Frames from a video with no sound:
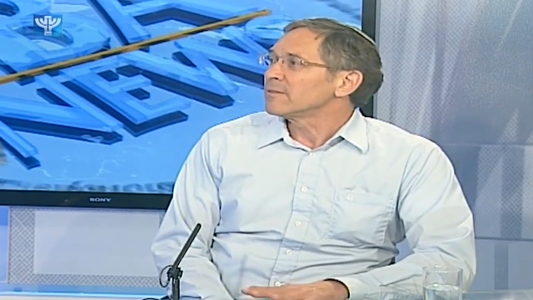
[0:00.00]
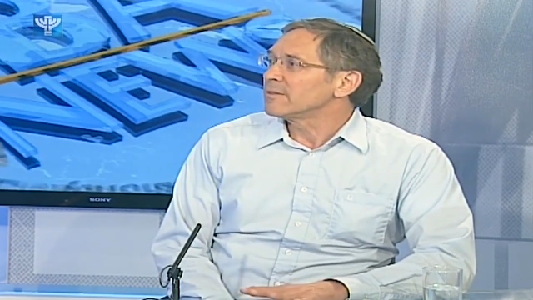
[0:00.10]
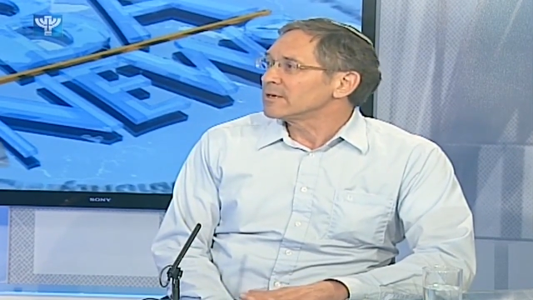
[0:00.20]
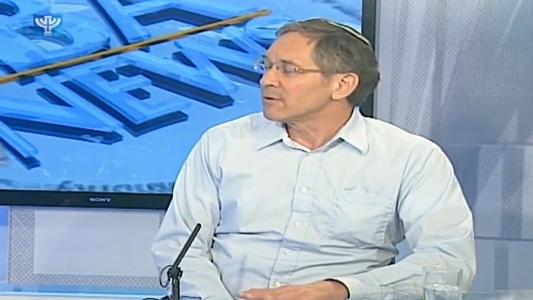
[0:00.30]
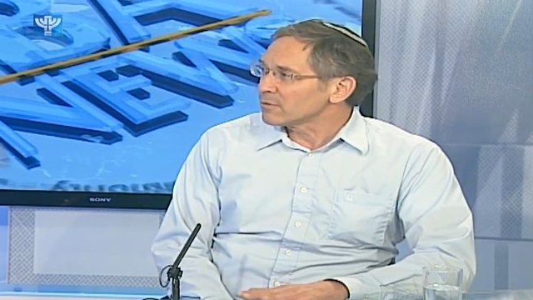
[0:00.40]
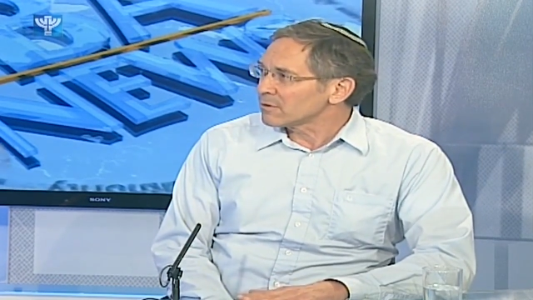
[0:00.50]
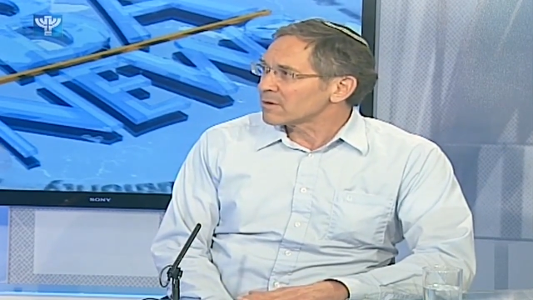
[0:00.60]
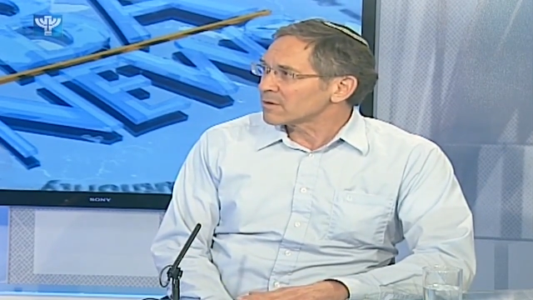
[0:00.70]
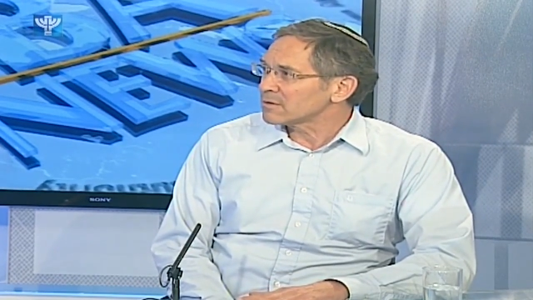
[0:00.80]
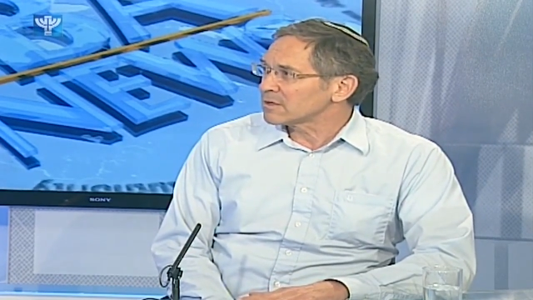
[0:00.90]
They no
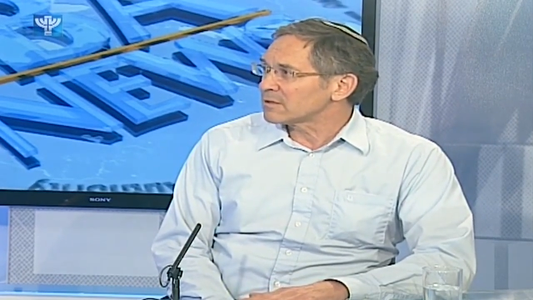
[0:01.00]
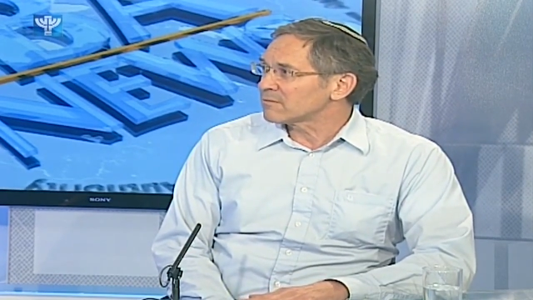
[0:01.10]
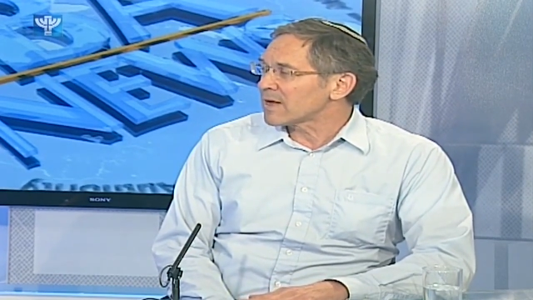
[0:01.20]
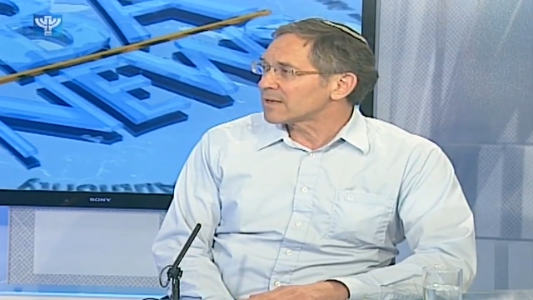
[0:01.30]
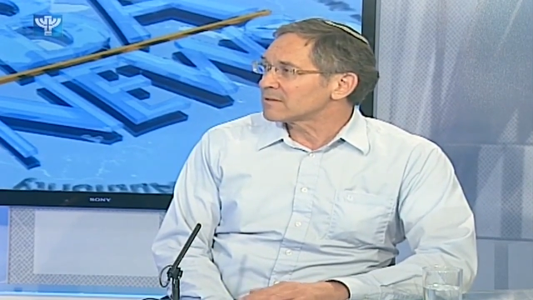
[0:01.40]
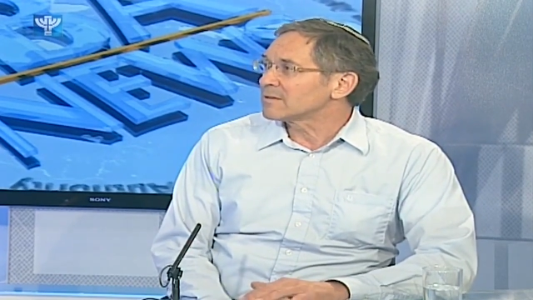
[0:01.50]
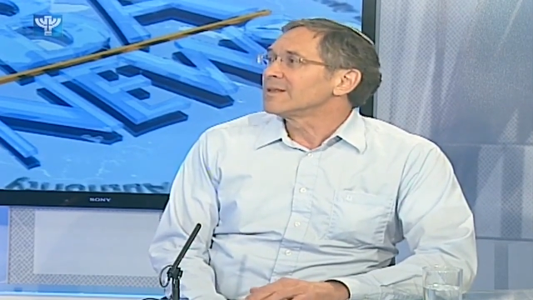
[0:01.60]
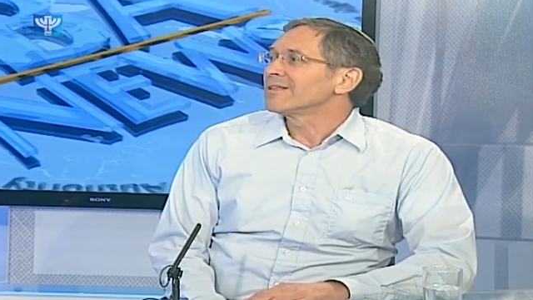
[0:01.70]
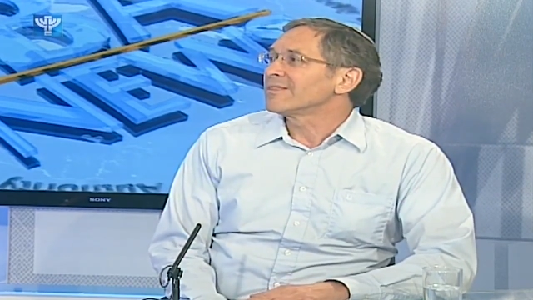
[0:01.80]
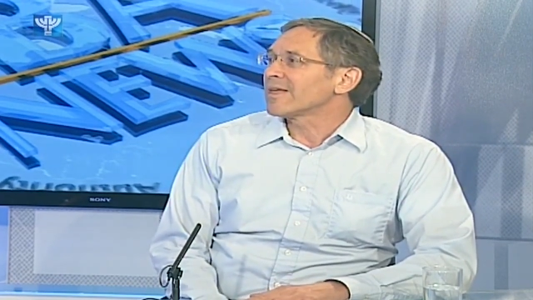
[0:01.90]
longer needed the violence.
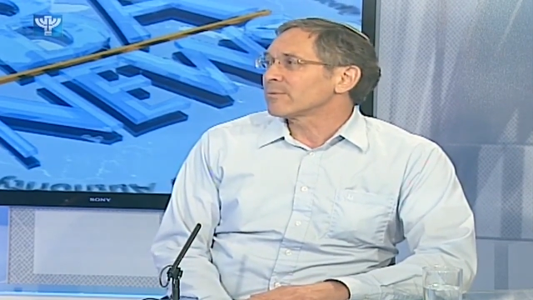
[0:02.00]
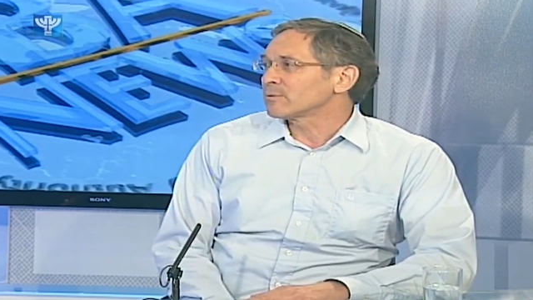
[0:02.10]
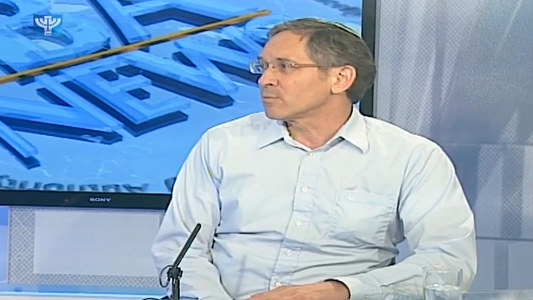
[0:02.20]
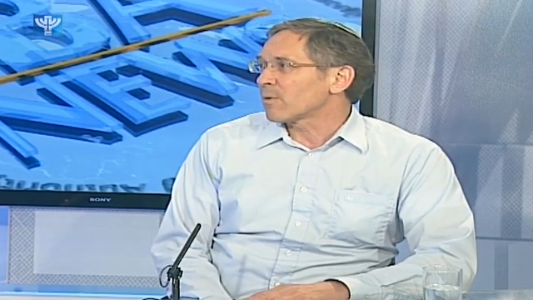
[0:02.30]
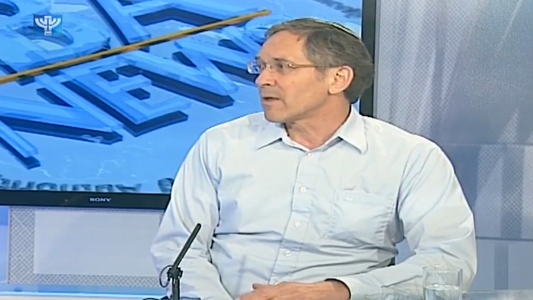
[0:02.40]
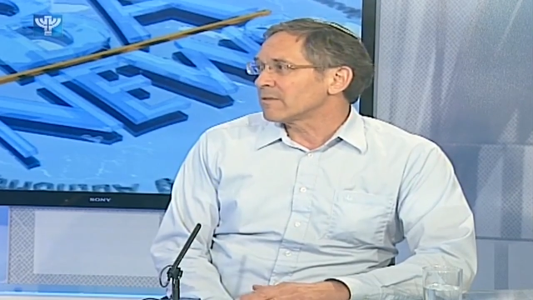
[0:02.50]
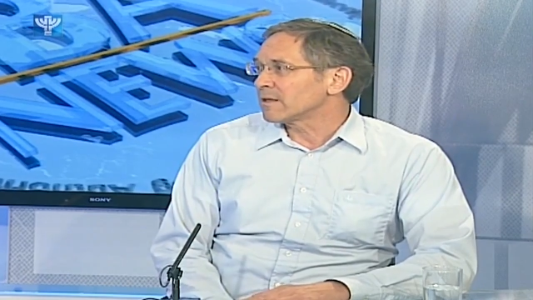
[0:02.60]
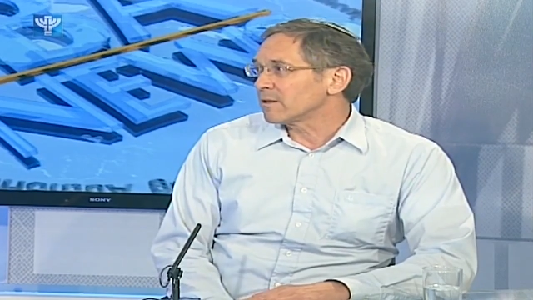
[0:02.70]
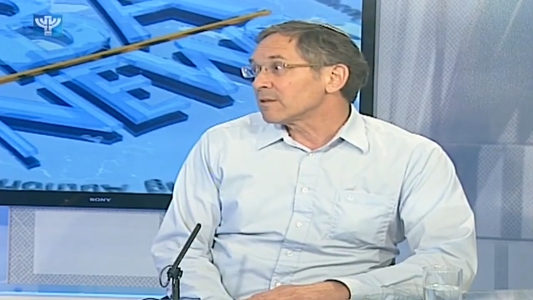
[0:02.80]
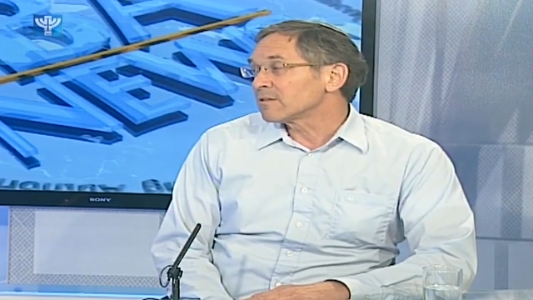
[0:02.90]
That was why
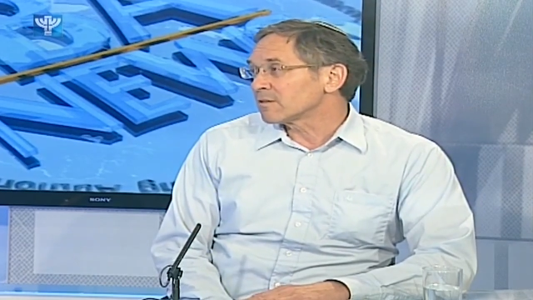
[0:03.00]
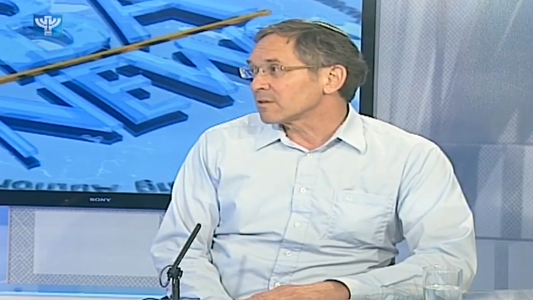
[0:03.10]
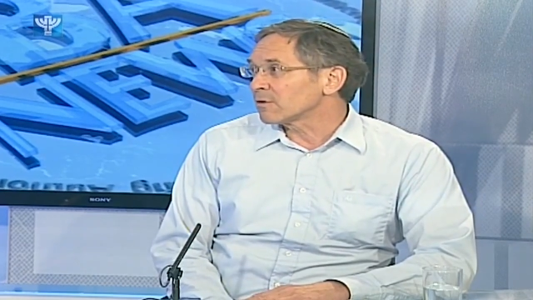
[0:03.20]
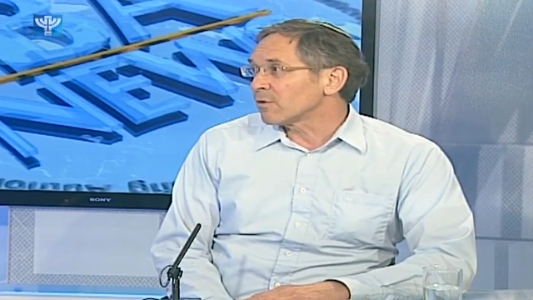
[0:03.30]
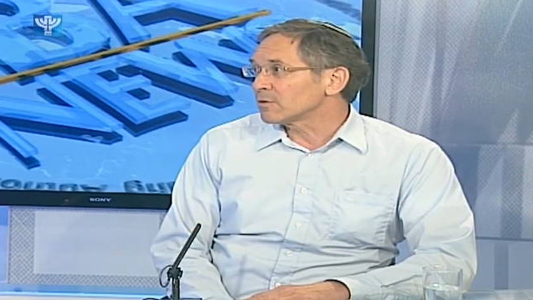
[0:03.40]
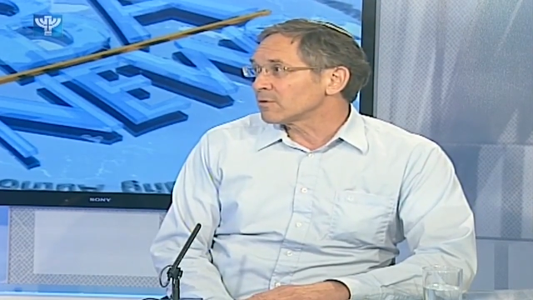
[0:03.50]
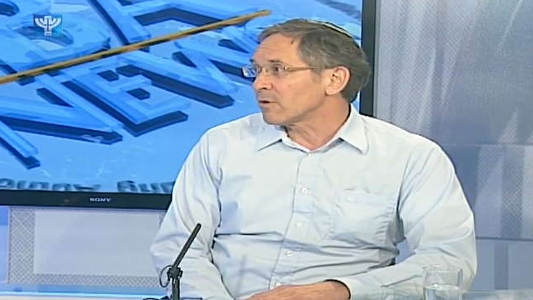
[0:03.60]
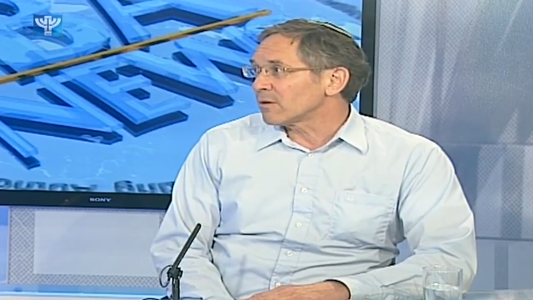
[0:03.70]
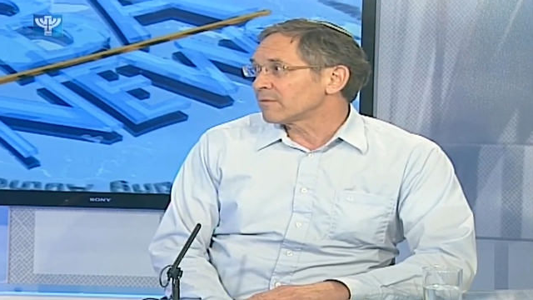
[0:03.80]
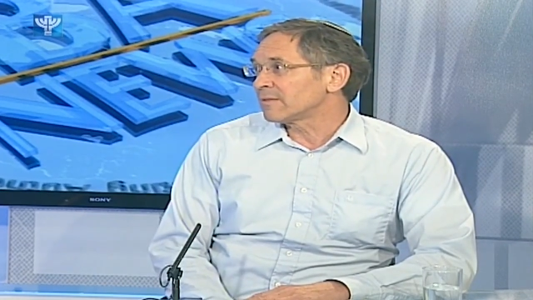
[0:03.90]
they essentially called it
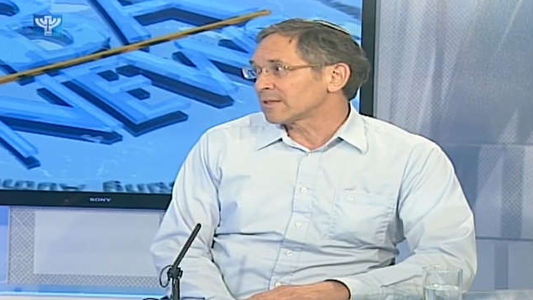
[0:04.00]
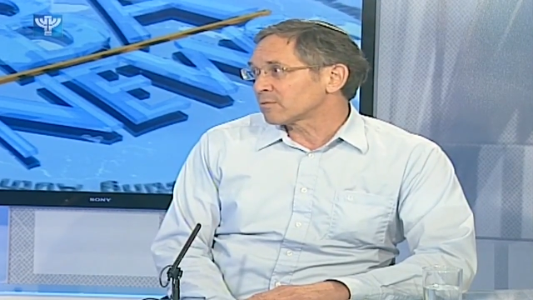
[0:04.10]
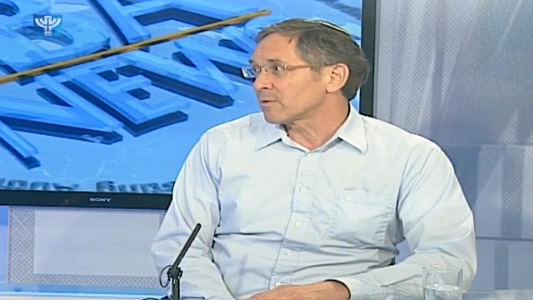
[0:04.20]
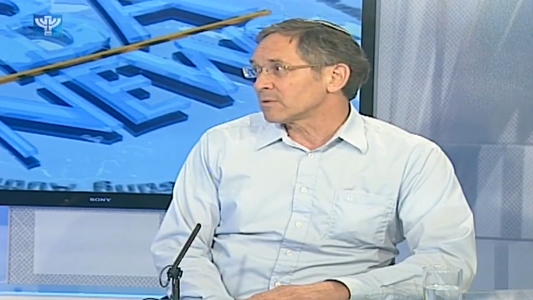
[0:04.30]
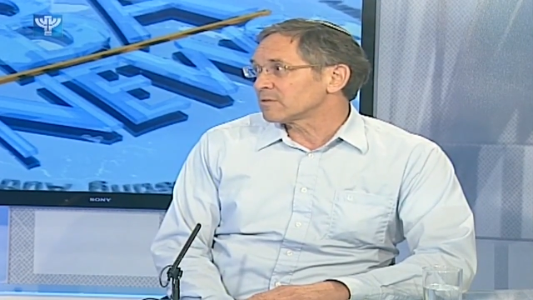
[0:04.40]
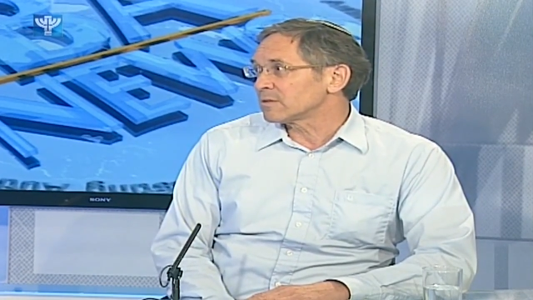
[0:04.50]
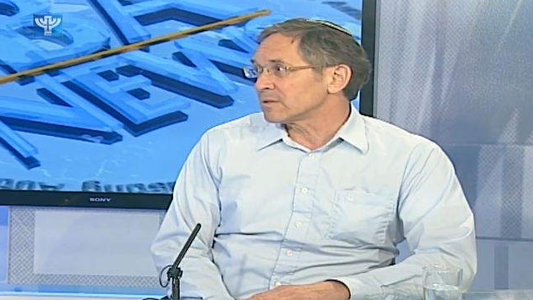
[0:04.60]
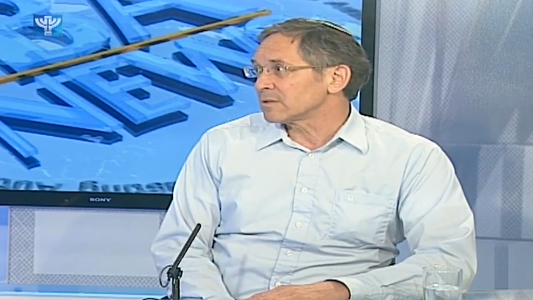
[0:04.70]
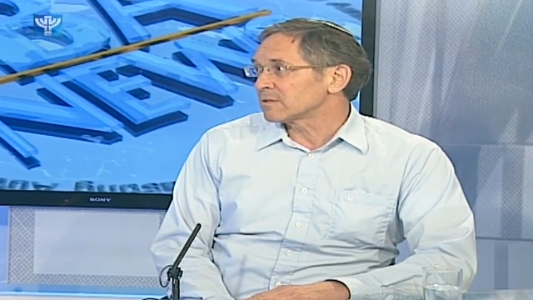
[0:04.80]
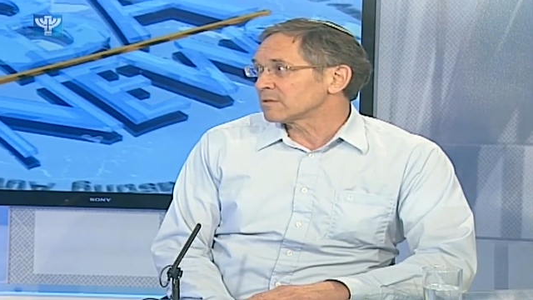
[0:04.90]
off. And that's why we
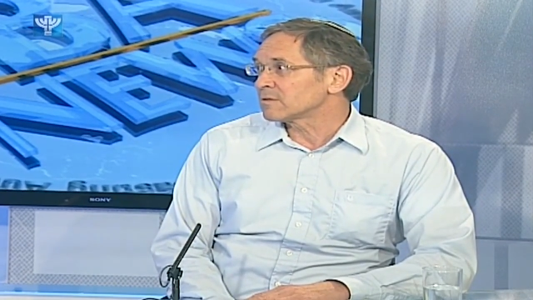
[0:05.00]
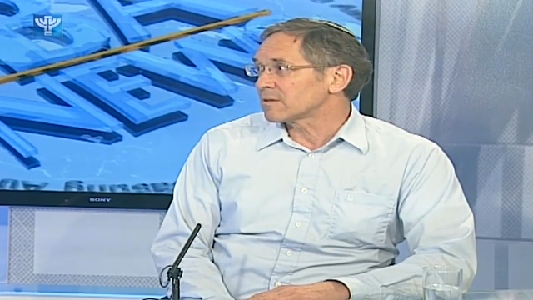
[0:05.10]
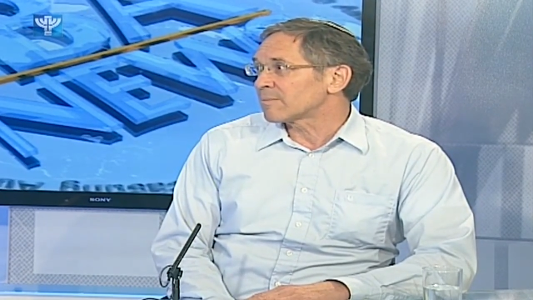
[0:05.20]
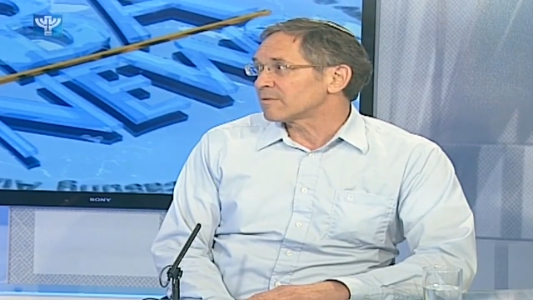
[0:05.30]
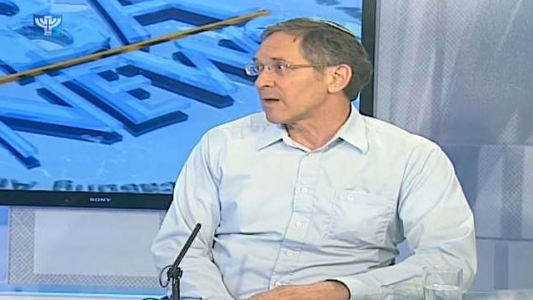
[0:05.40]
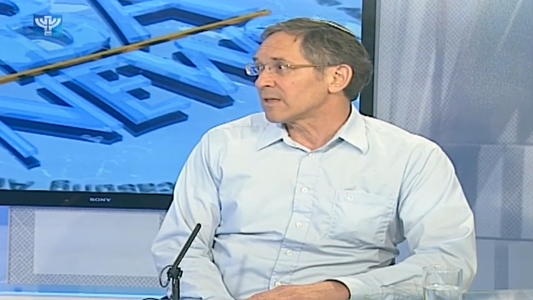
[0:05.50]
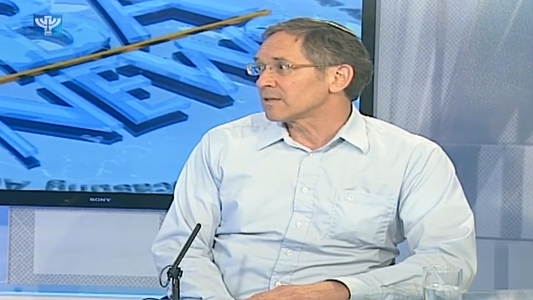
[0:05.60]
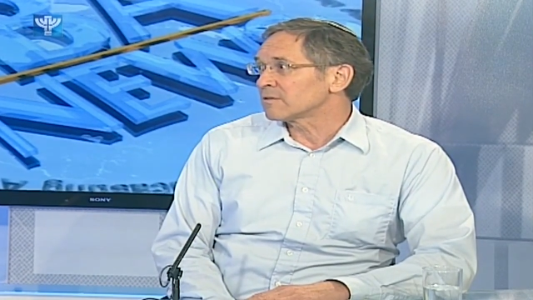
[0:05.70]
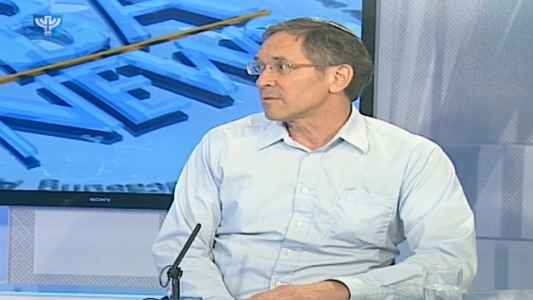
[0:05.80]
see the stop in violence.